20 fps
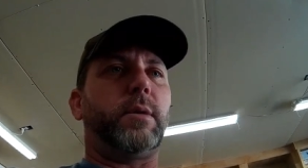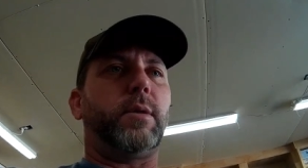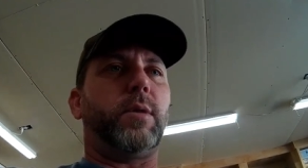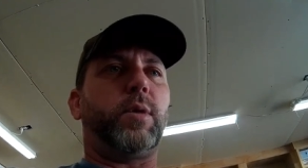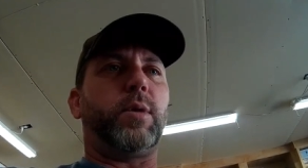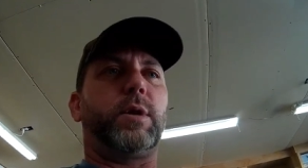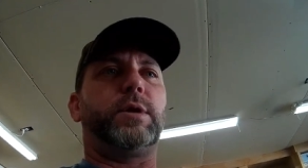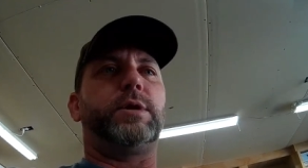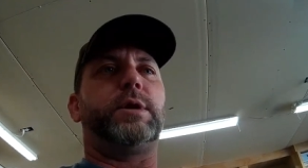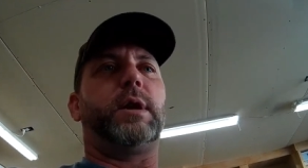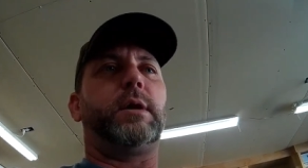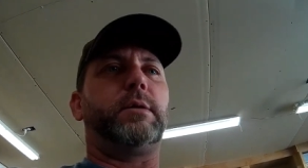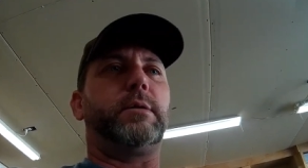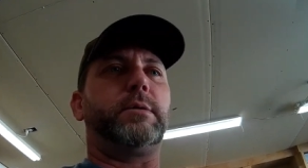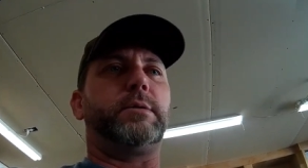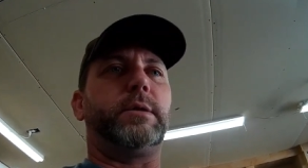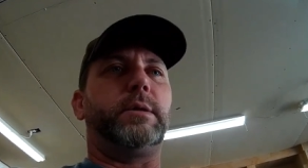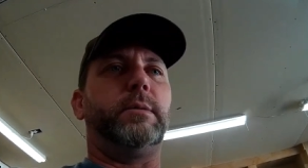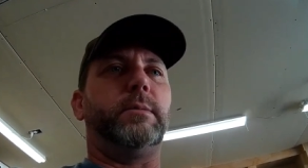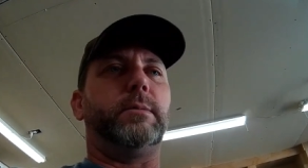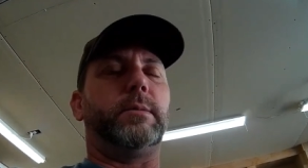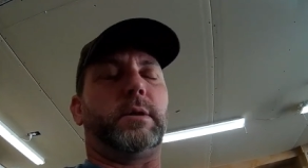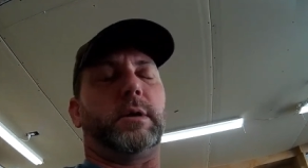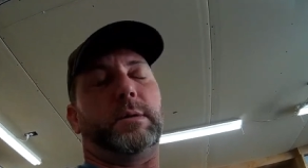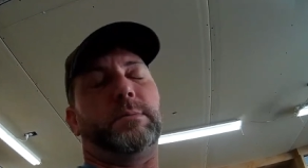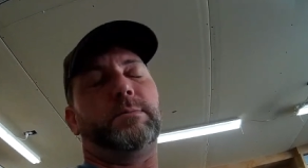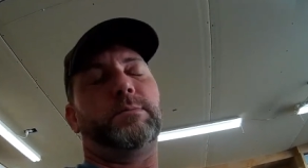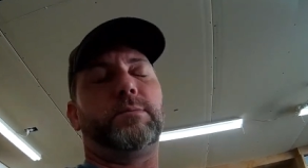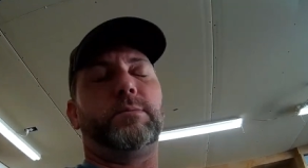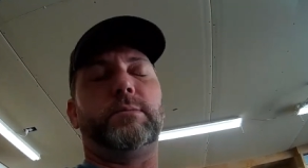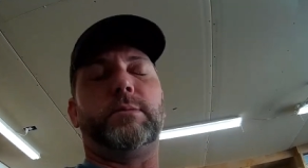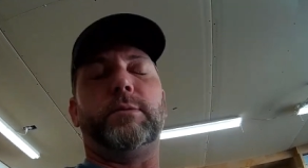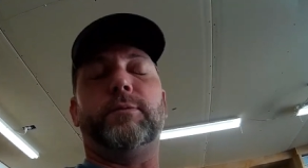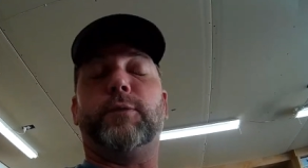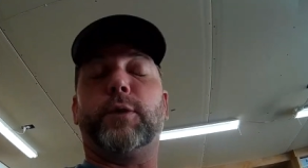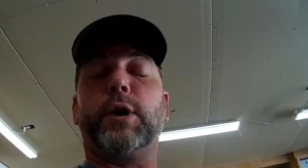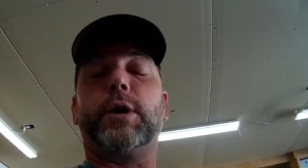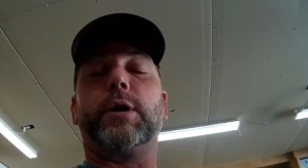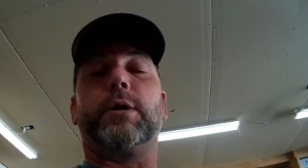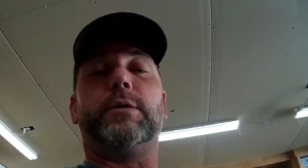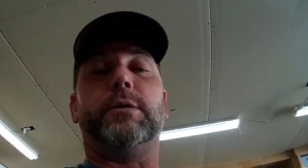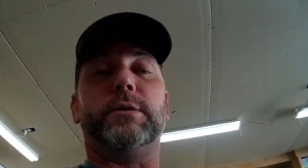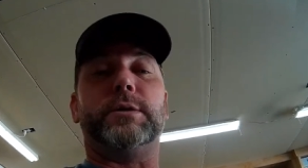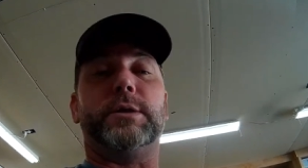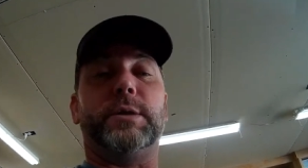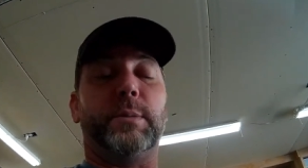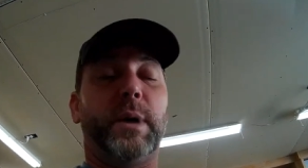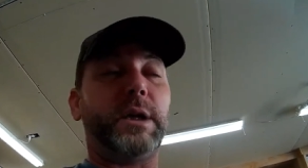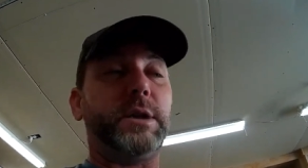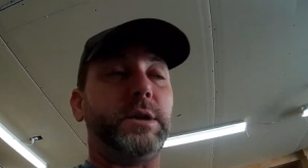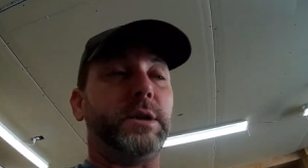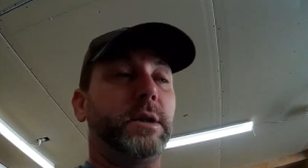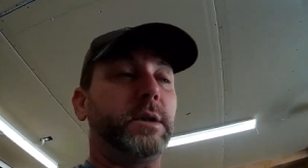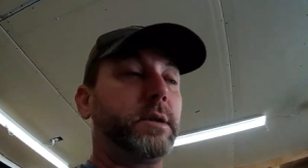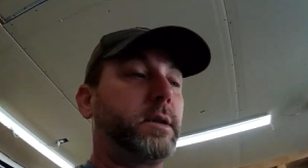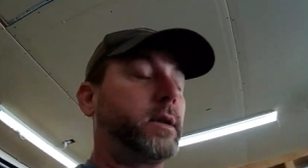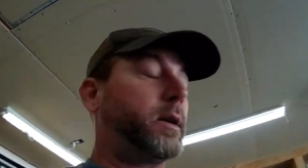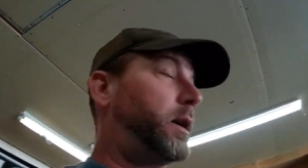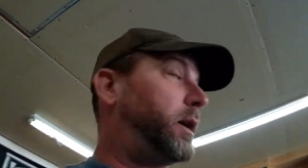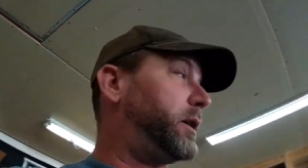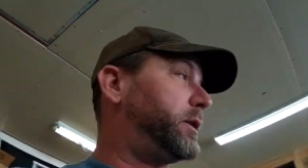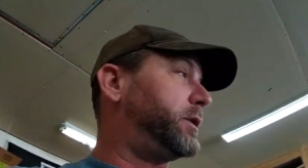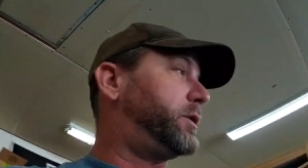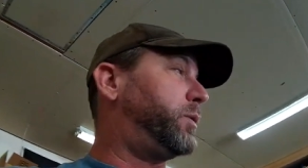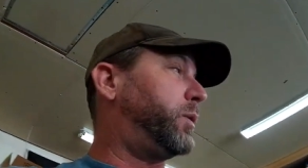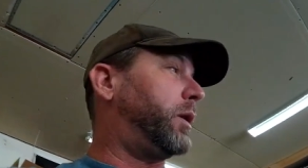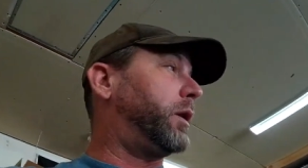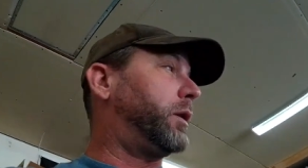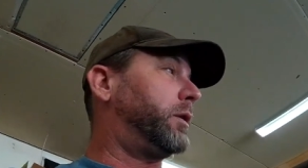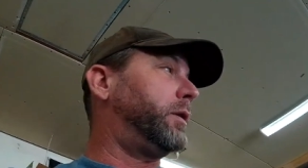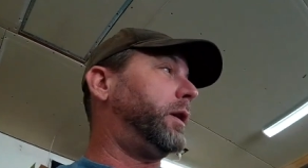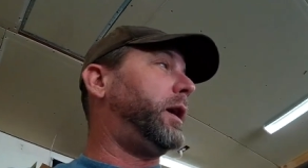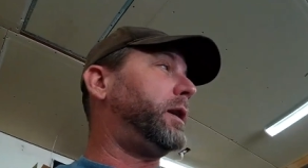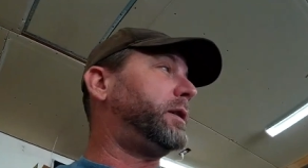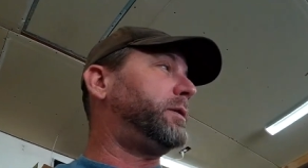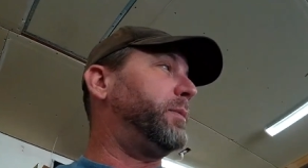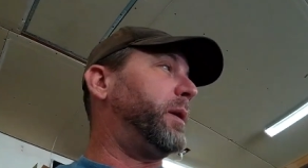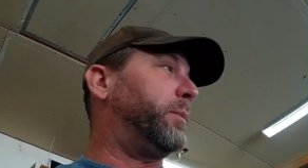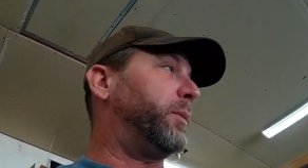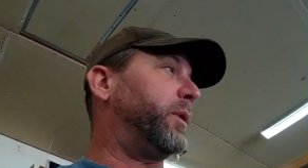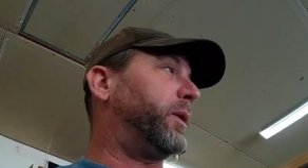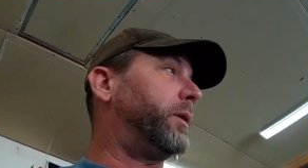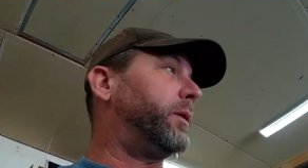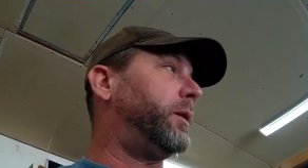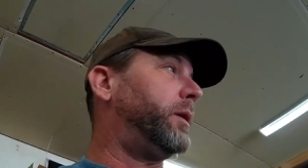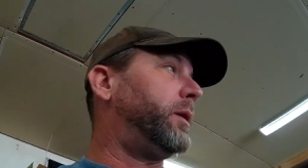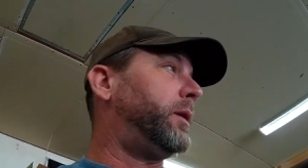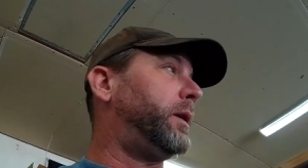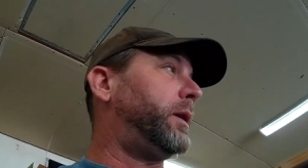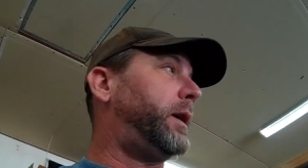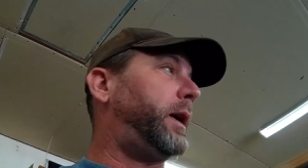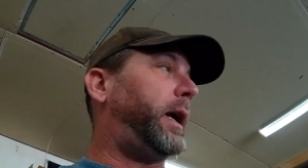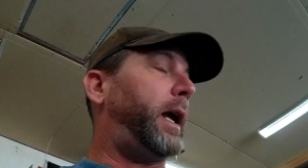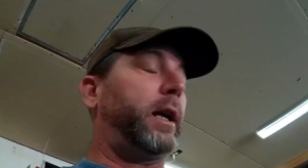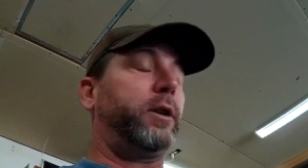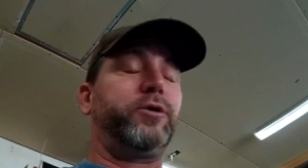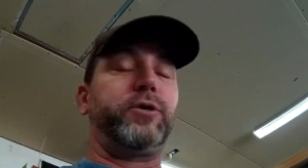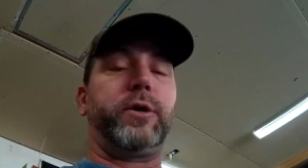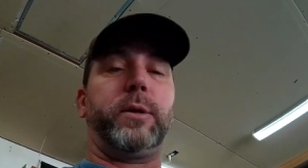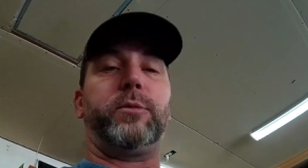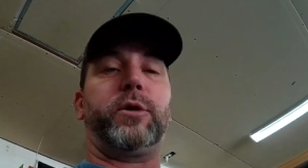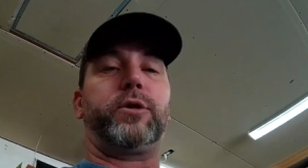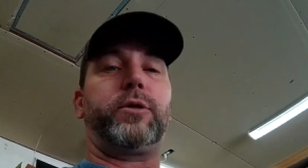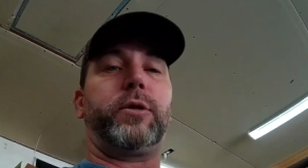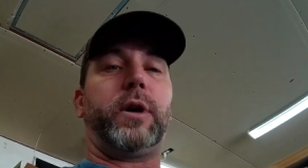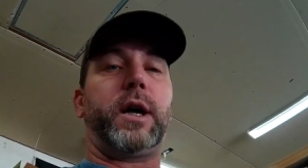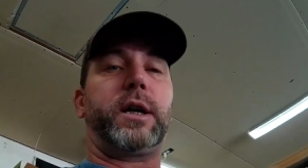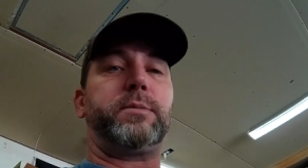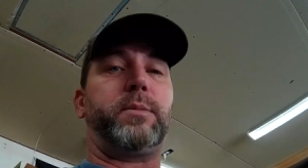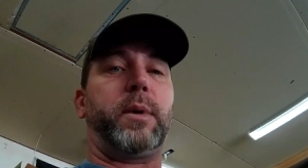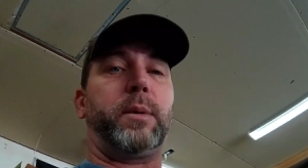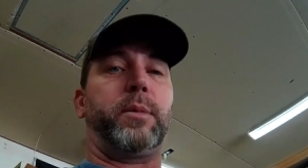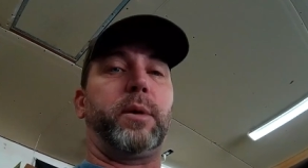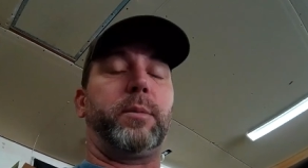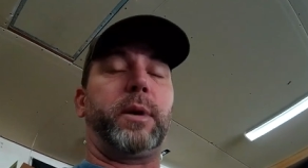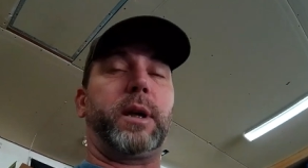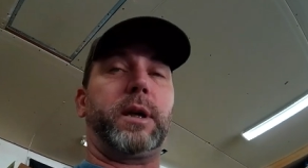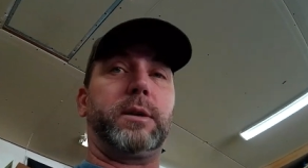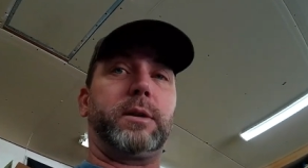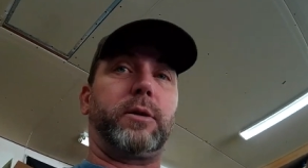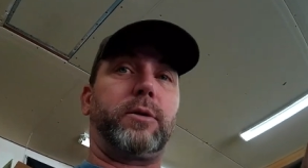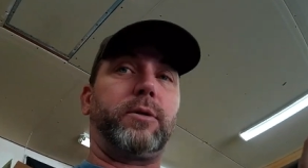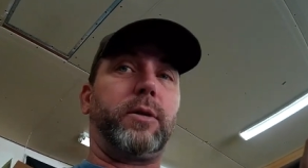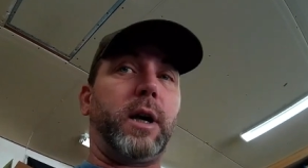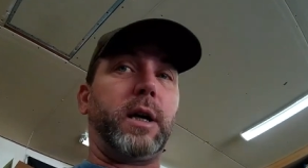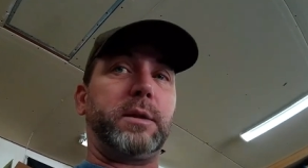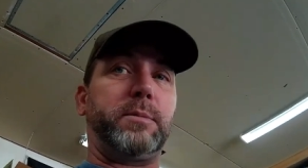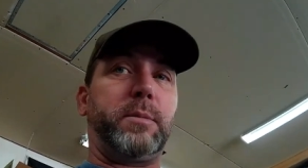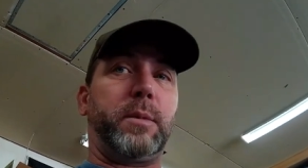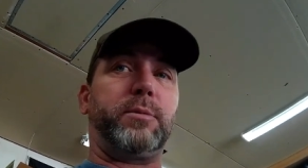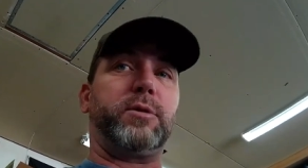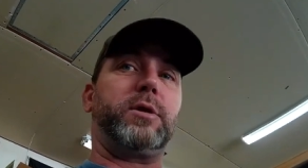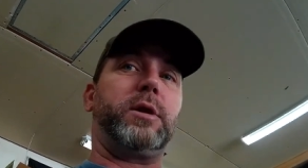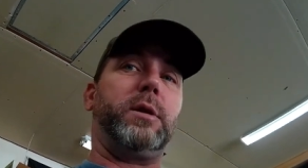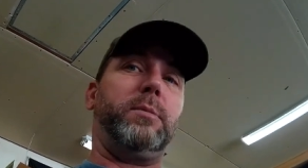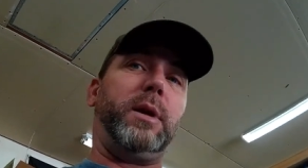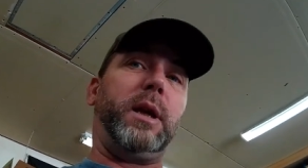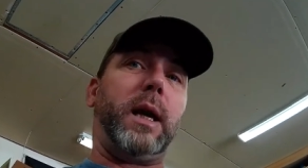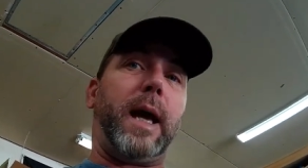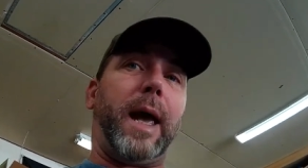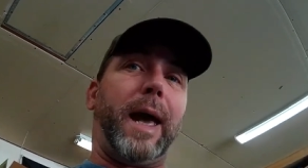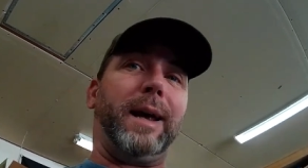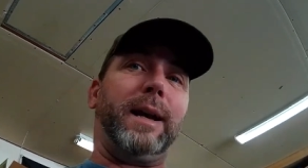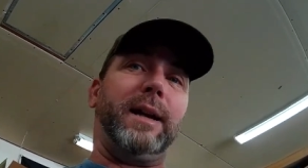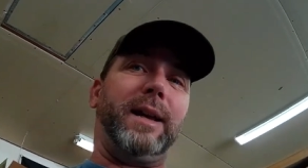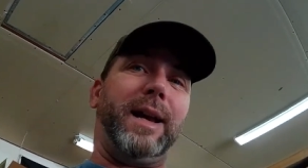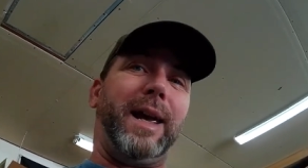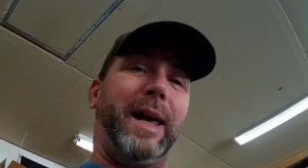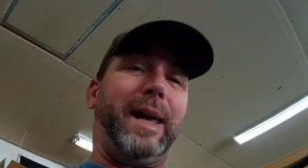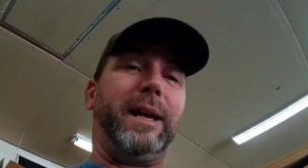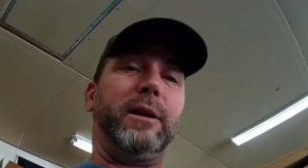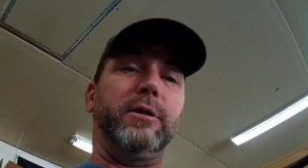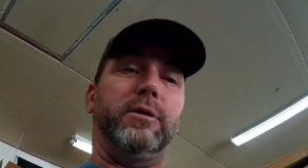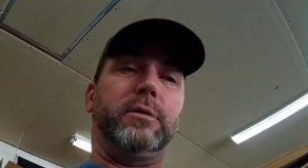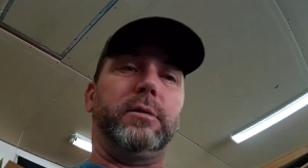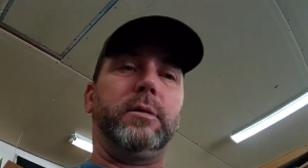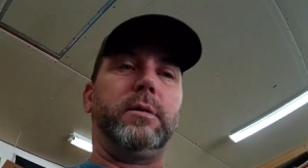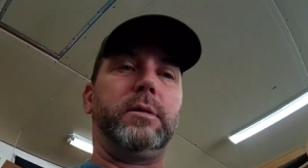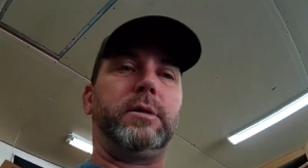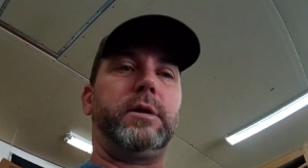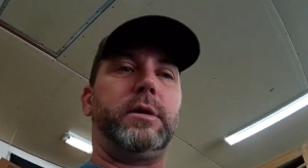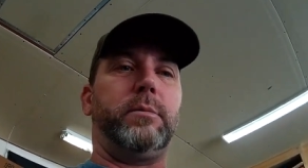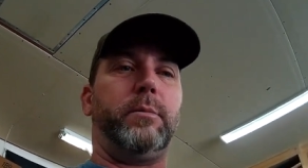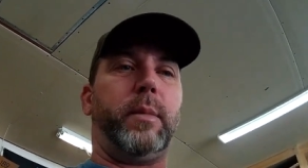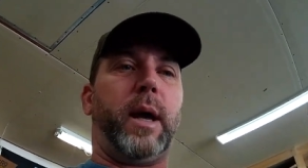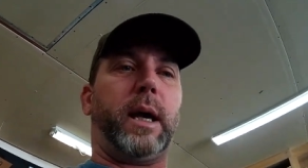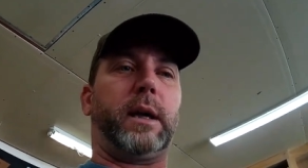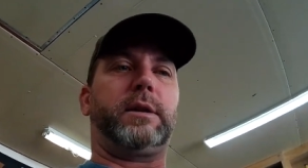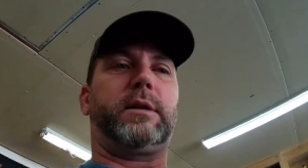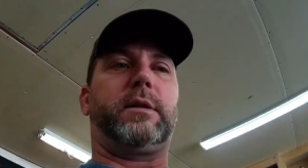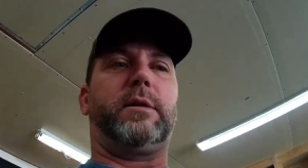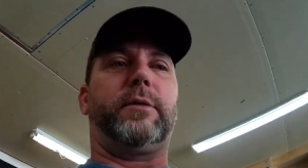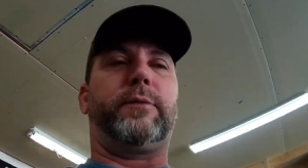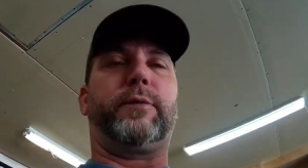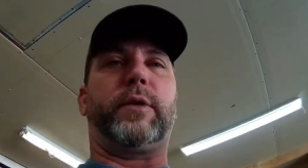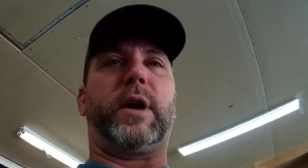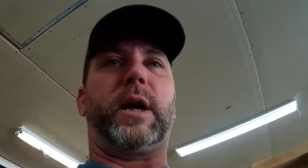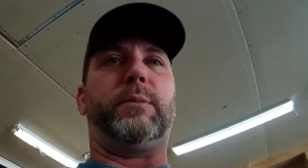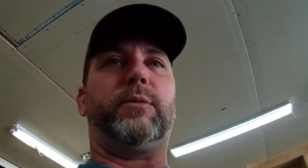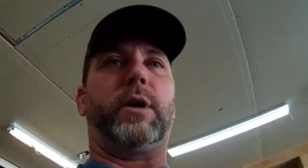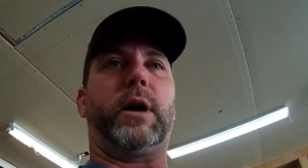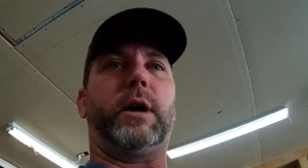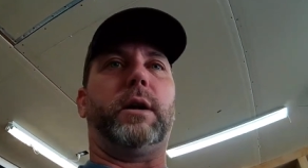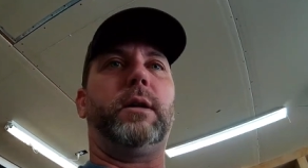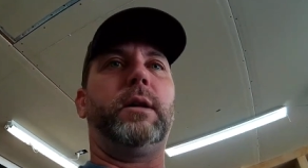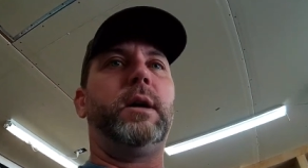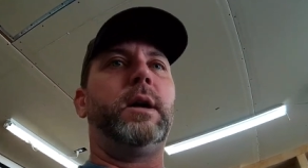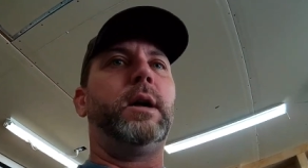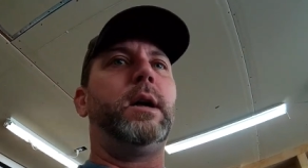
horizontal or vertical dimensions onto our cross member and trim the cross member, because the cross member is going to be at an angle to match the frame rail.